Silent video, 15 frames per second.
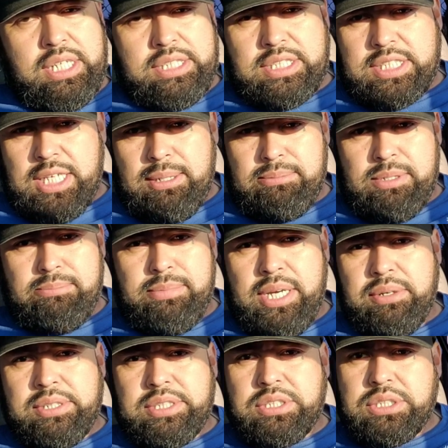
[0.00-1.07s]
He's coming
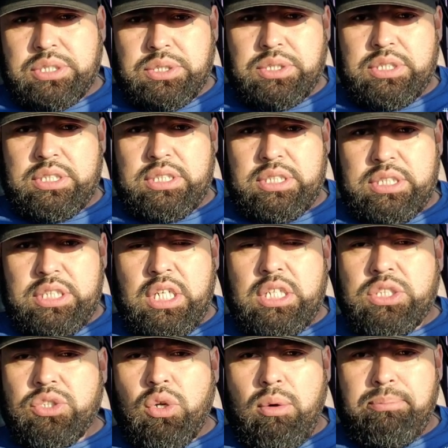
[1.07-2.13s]
very soon.
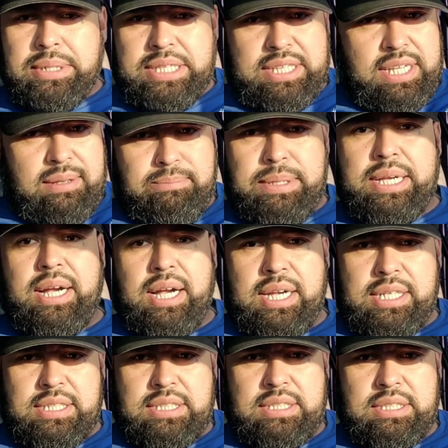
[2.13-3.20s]
Don't be left
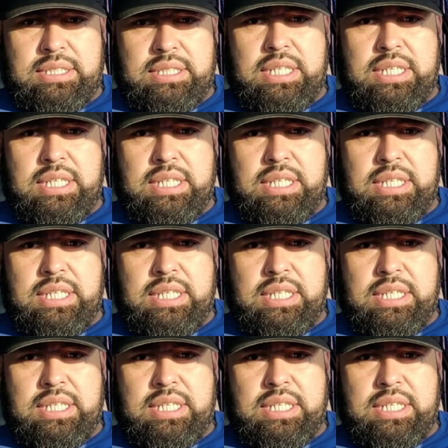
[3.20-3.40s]
behind.